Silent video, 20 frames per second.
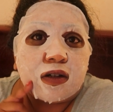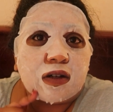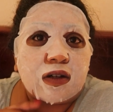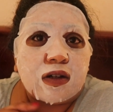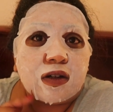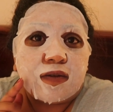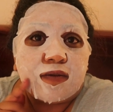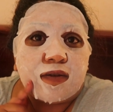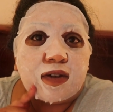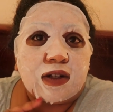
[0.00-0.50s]
I
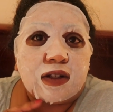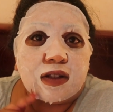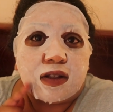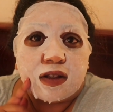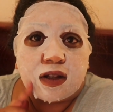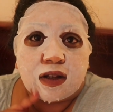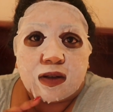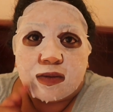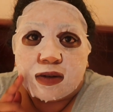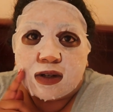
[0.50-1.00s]
don't find
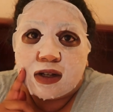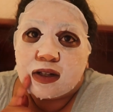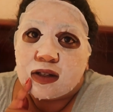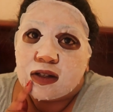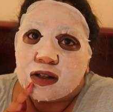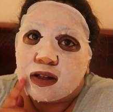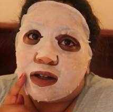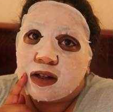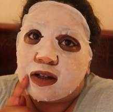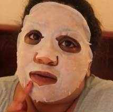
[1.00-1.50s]
that that
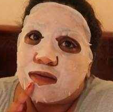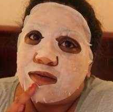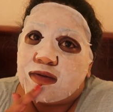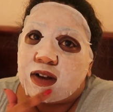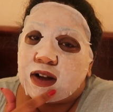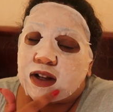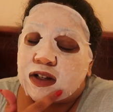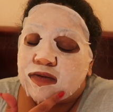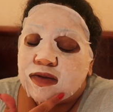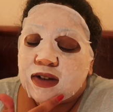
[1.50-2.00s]
amazing. In
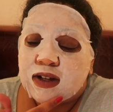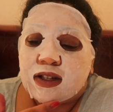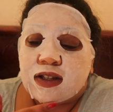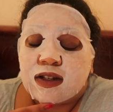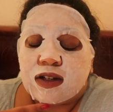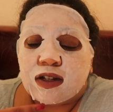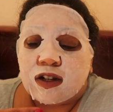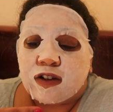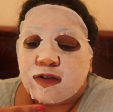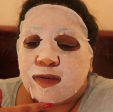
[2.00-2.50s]
fact,
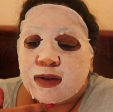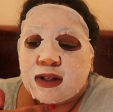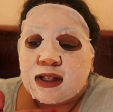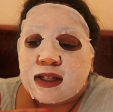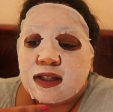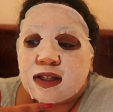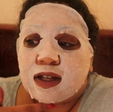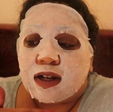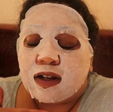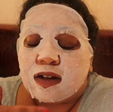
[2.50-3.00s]
recently I've
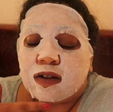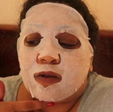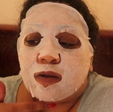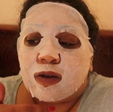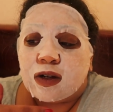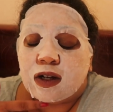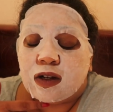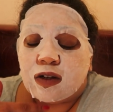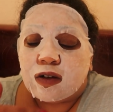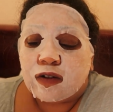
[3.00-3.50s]
been sent
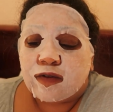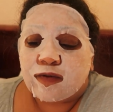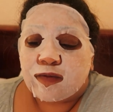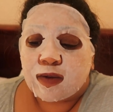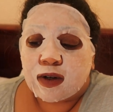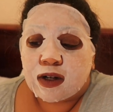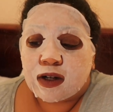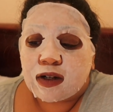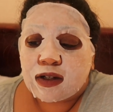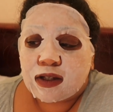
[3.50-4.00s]
quite a lot of
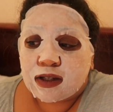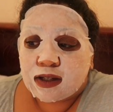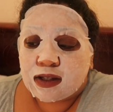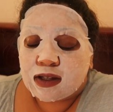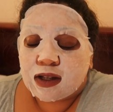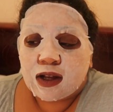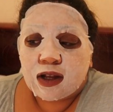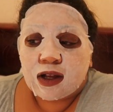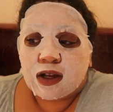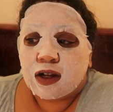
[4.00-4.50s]

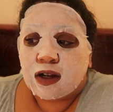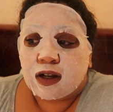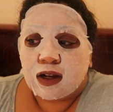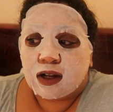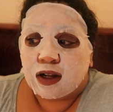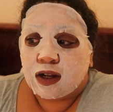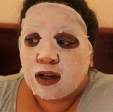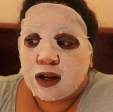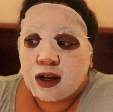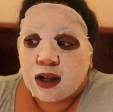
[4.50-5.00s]
masks,
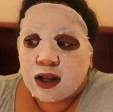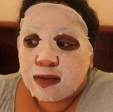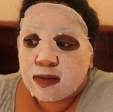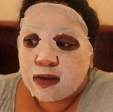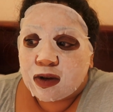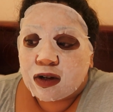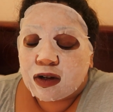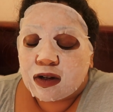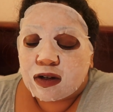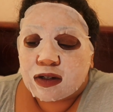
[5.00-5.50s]
like clay
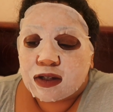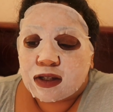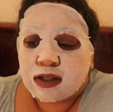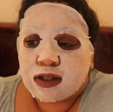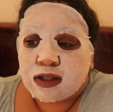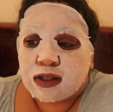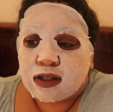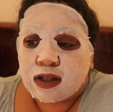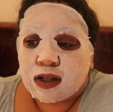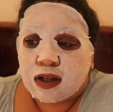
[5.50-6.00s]

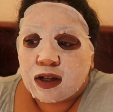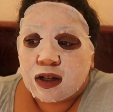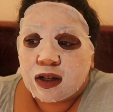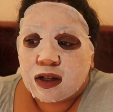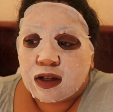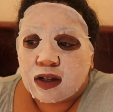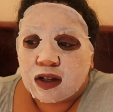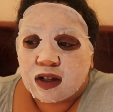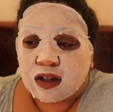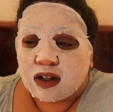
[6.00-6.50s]
masks,
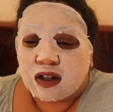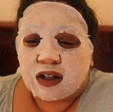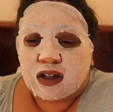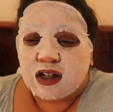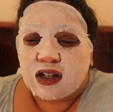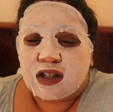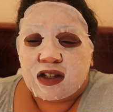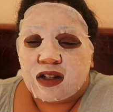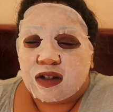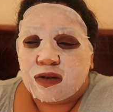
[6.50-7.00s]
a
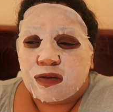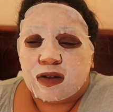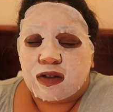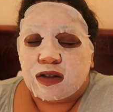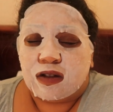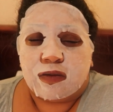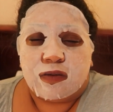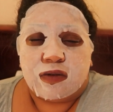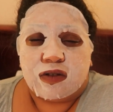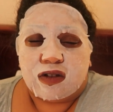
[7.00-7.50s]
glitter
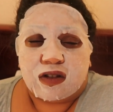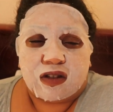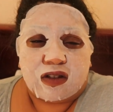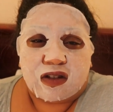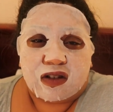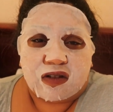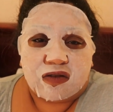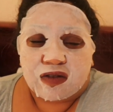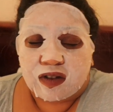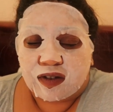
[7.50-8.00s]
one that was
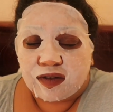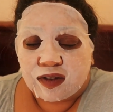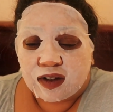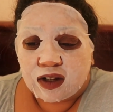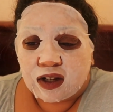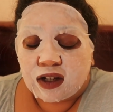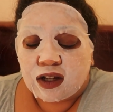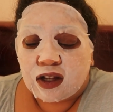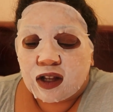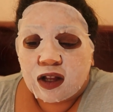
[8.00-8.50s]
just
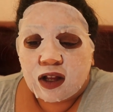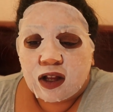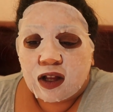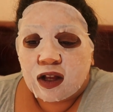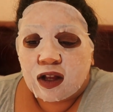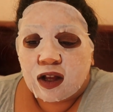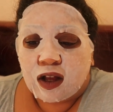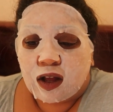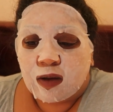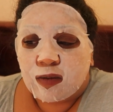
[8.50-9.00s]
horrific,
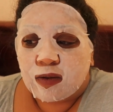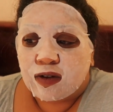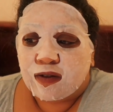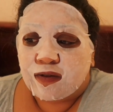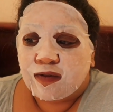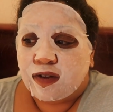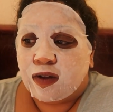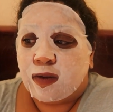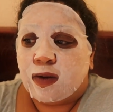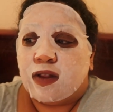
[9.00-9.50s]
and a
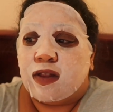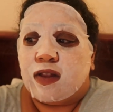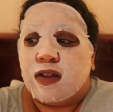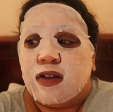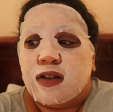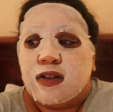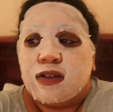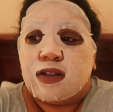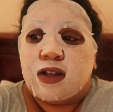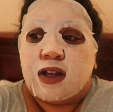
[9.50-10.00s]
few
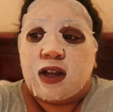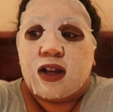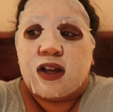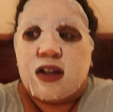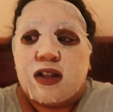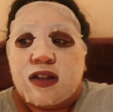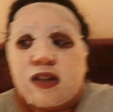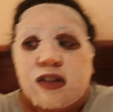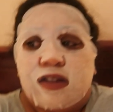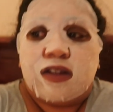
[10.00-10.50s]
others,
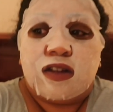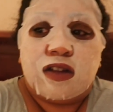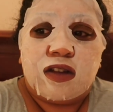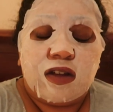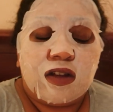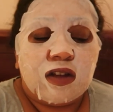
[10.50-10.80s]
and